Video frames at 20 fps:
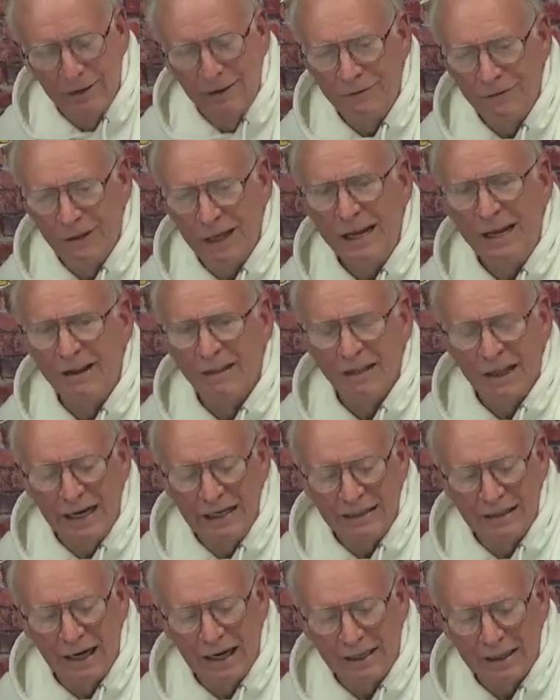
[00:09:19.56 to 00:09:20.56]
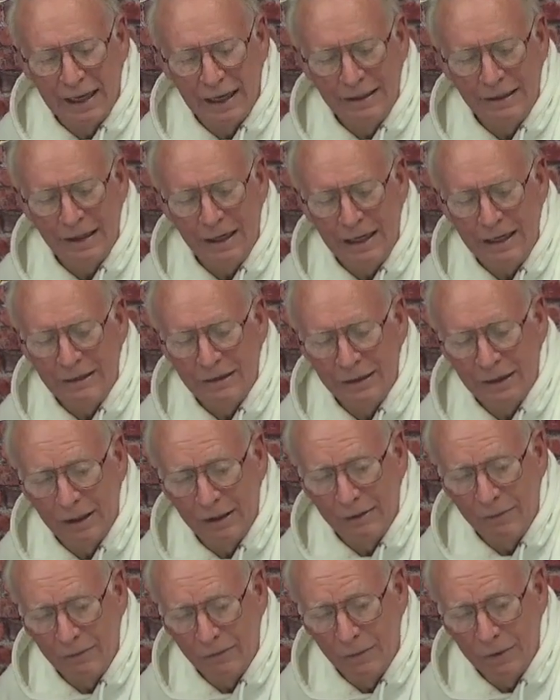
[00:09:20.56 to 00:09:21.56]
Think of things like that. You need
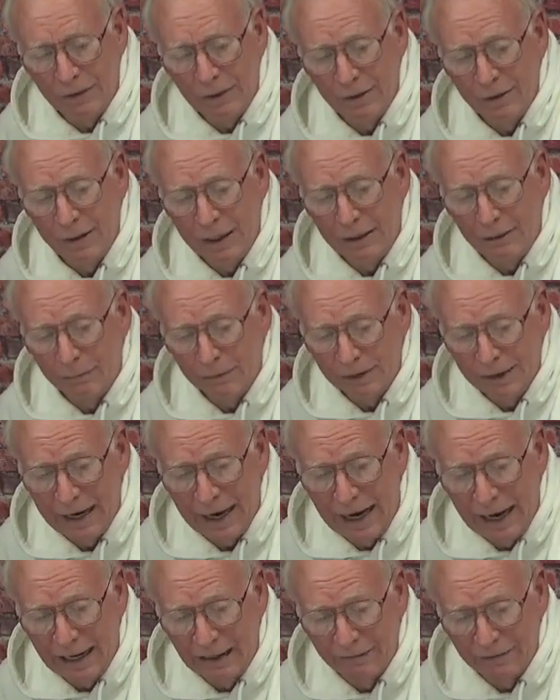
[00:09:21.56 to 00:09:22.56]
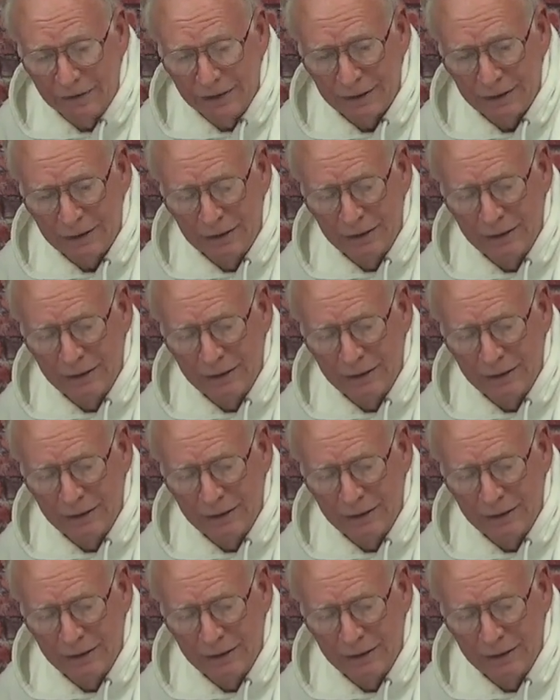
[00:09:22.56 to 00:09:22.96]
to when you're dealing with knives.